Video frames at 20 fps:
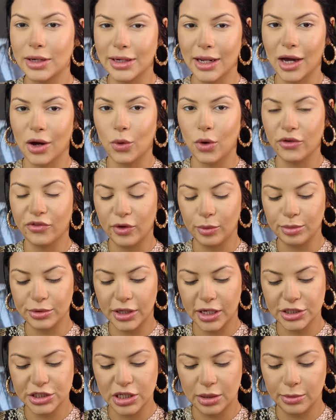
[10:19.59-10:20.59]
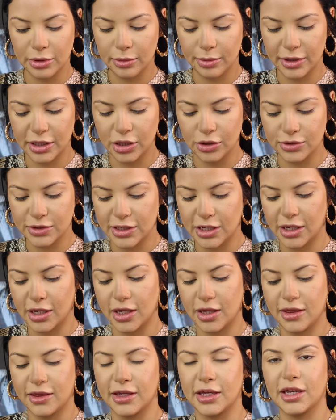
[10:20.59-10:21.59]
now for blush, I'm going to be using
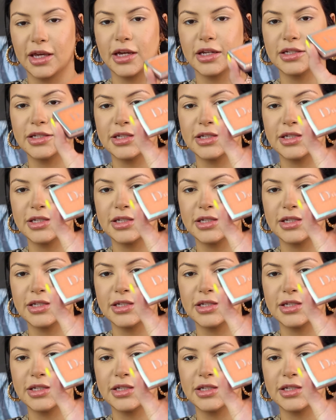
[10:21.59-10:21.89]
the